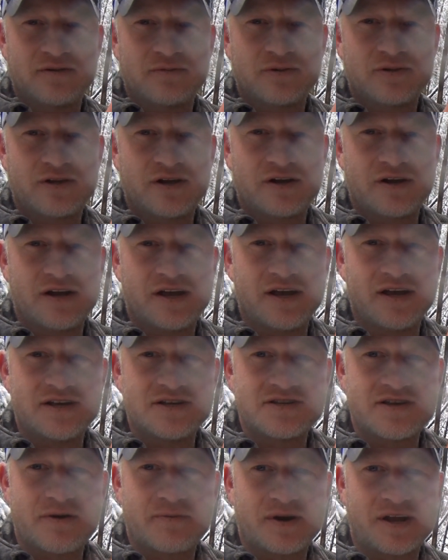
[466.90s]
There he
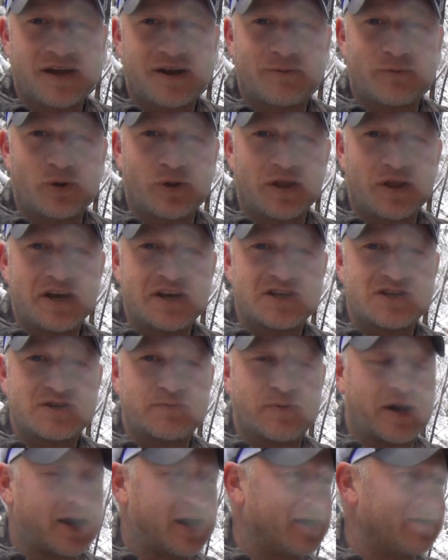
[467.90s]
is. I want to get him released,
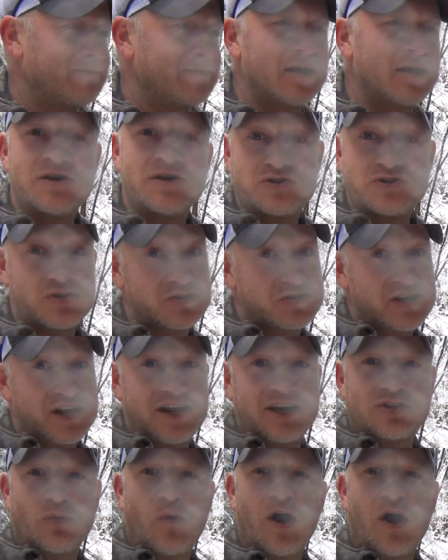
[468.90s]
but as soon as it
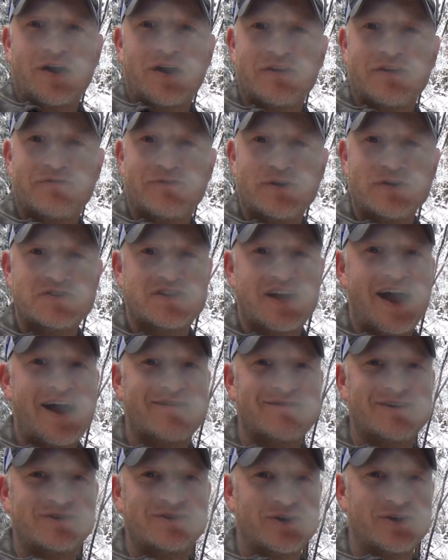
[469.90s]
hit the water the first time,
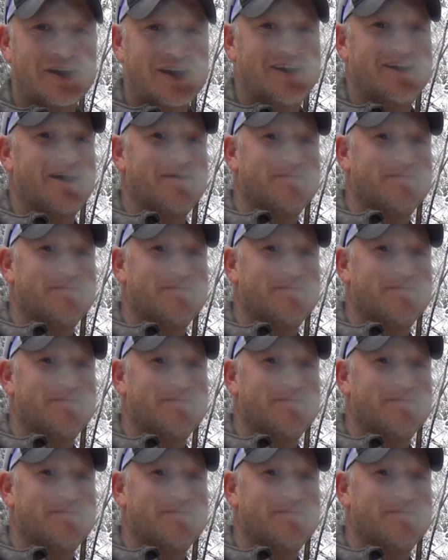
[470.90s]
he took it and I